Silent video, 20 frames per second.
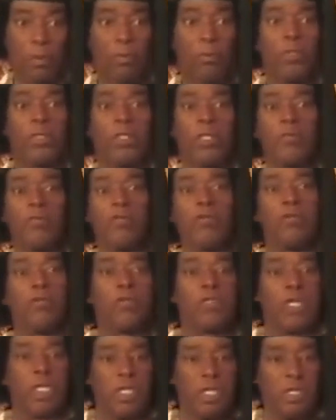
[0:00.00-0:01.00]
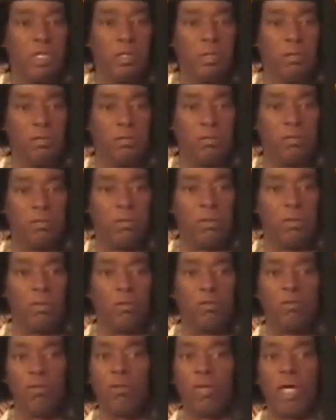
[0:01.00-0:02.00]
We're giving you keys
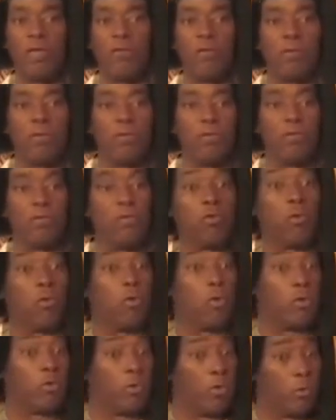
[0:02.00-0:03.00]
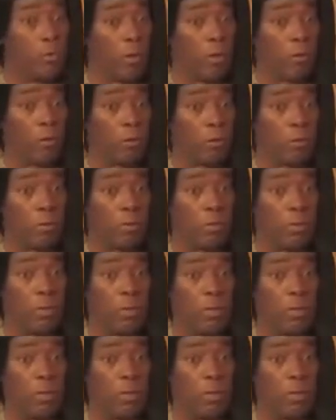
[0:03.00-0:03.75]
so that you can do on your own.